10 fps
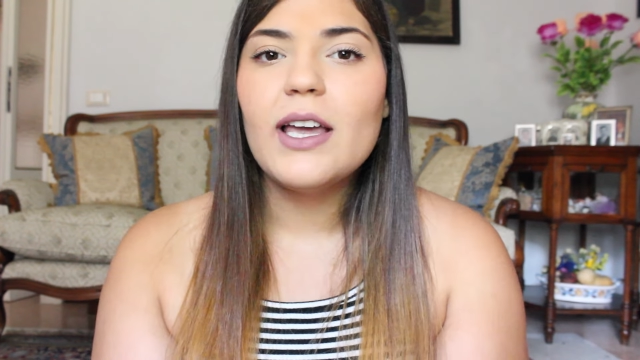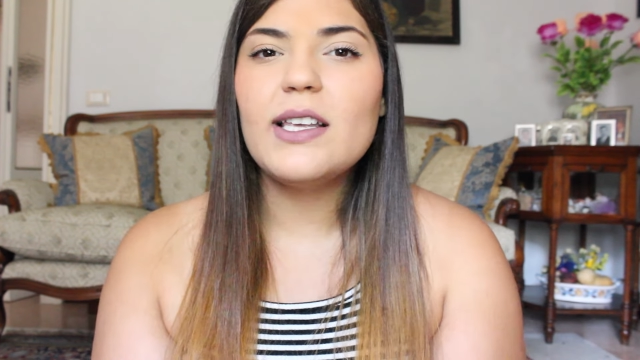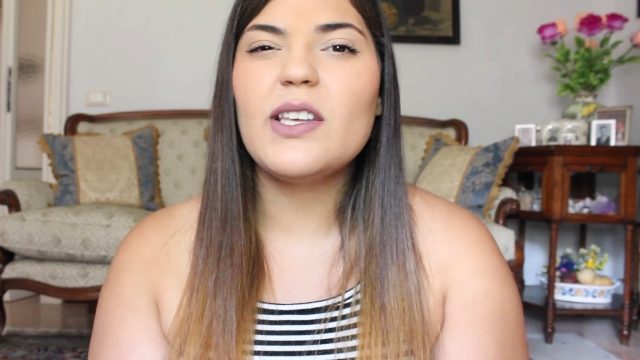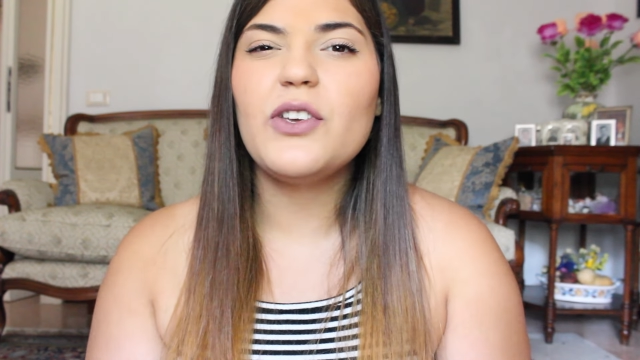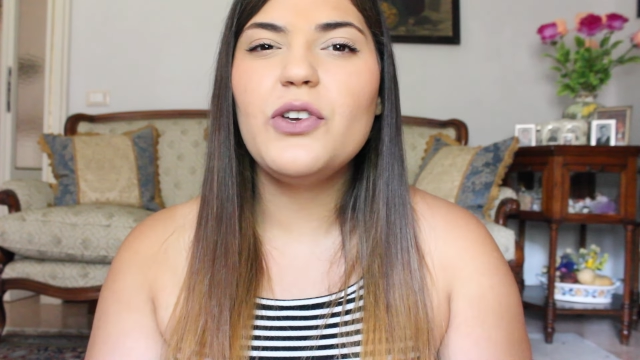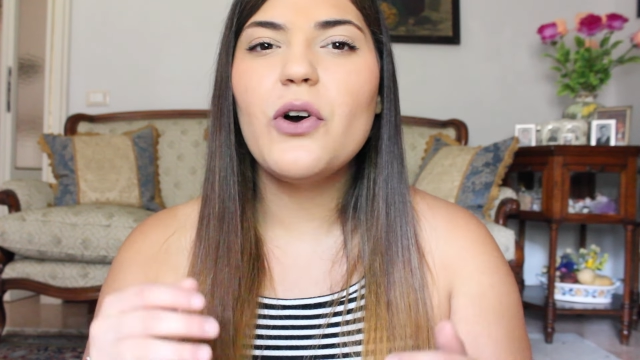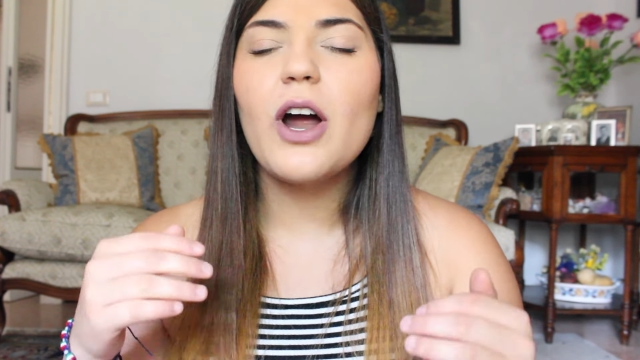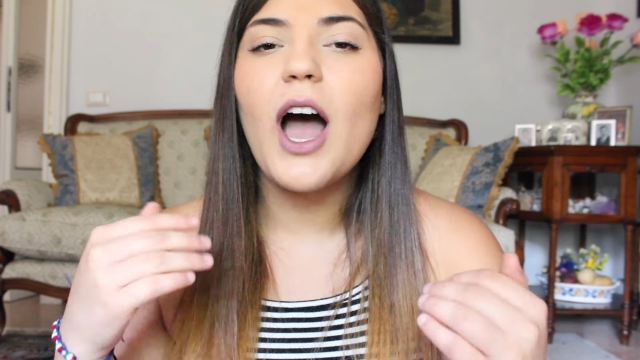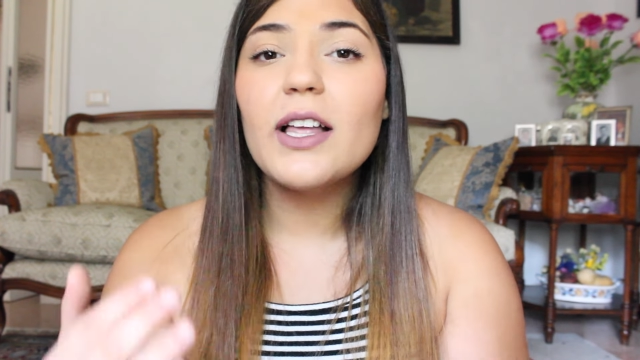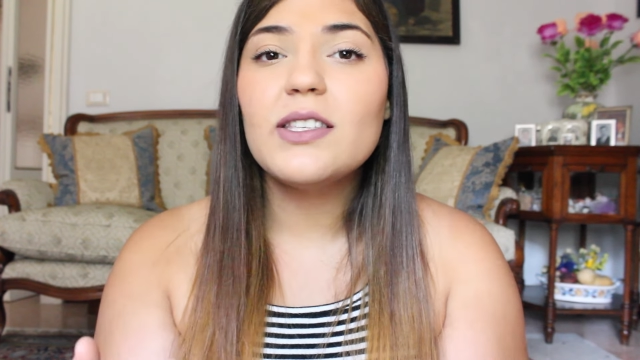is
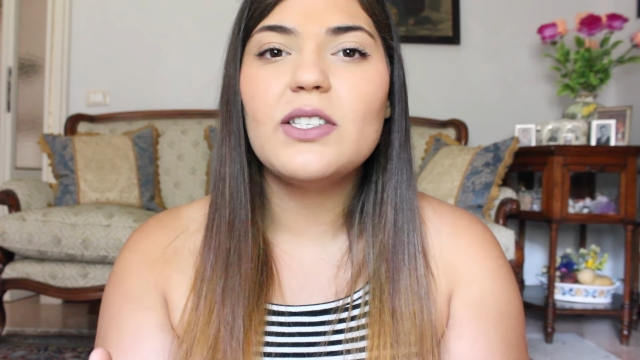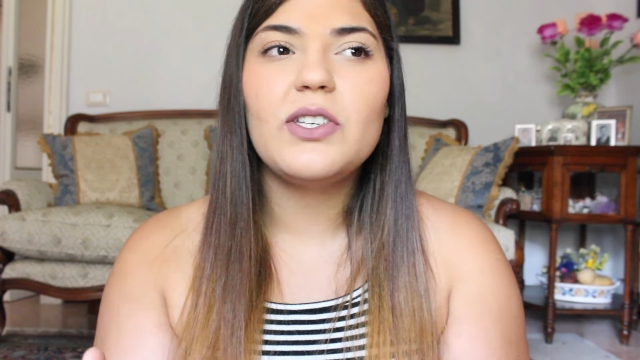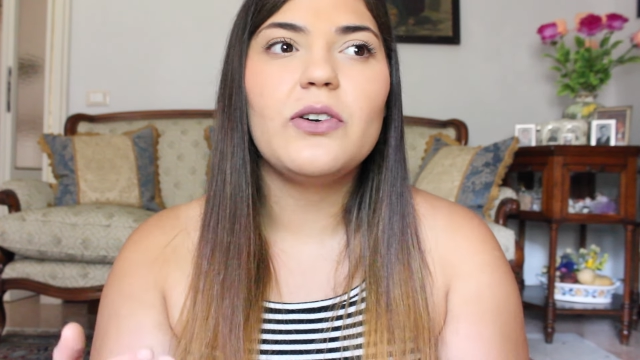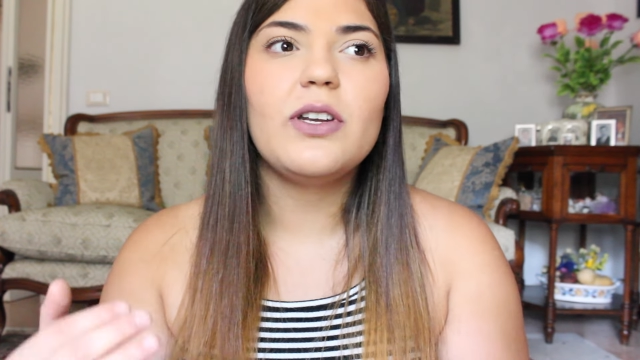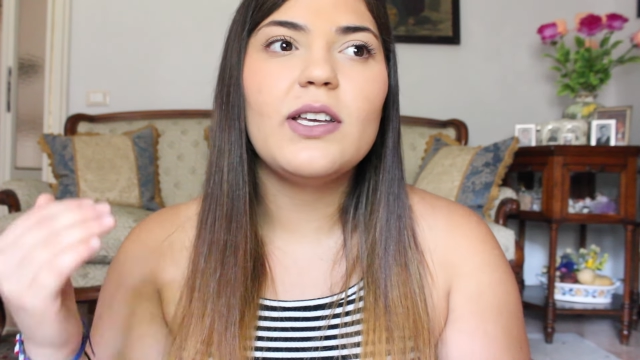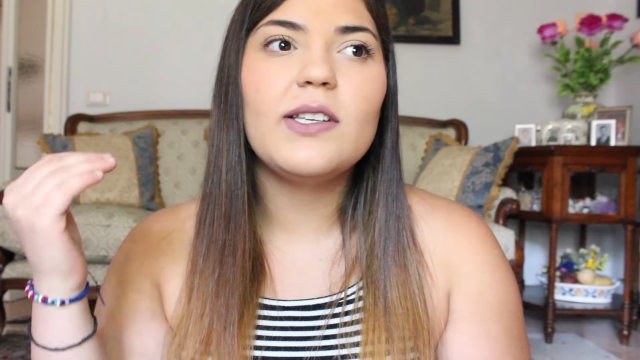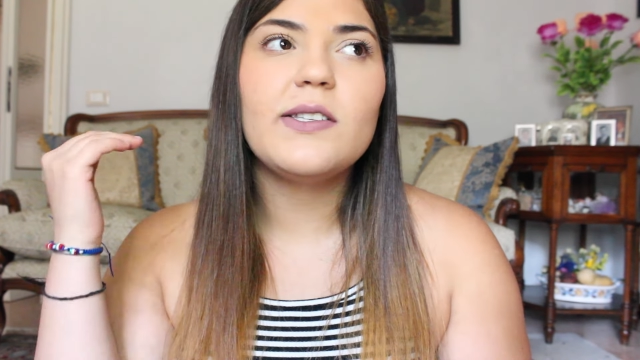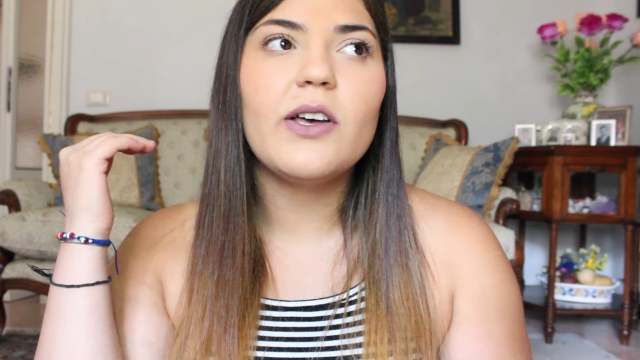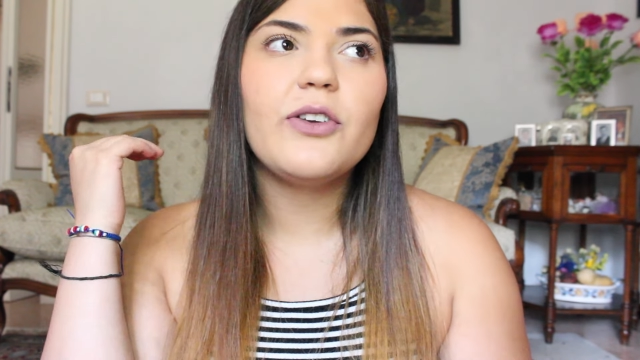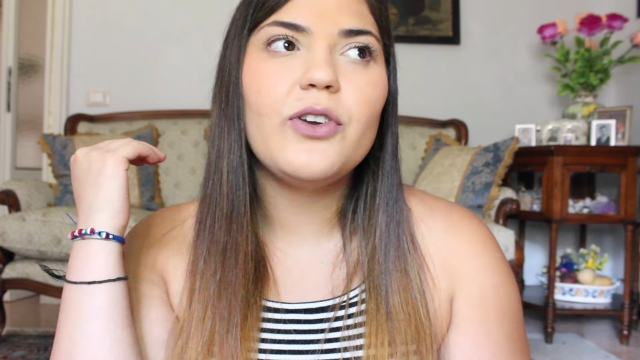your attitude is uh,